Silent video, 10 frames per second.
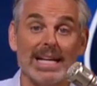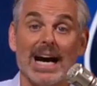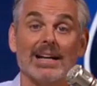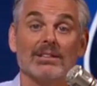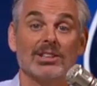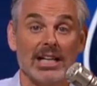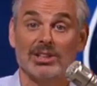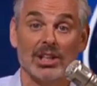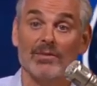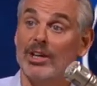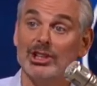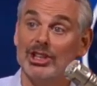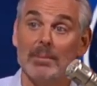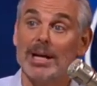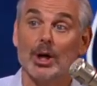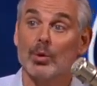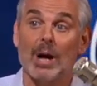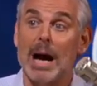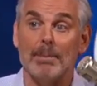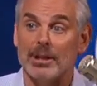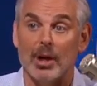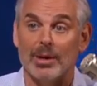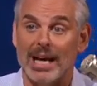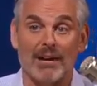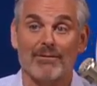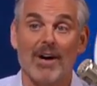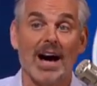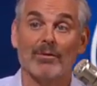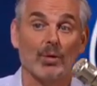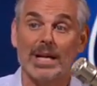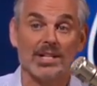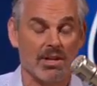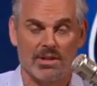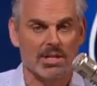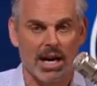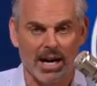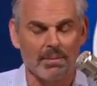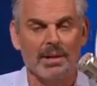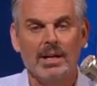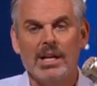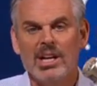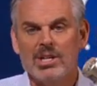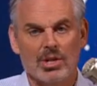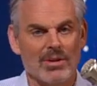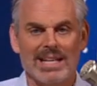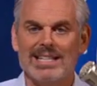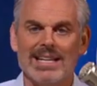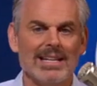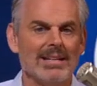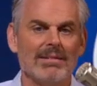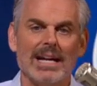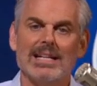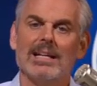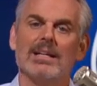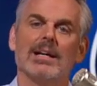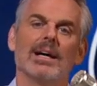got sensitive on Jimmy Garoppolo, and he had 5 rings at the time. So they didn't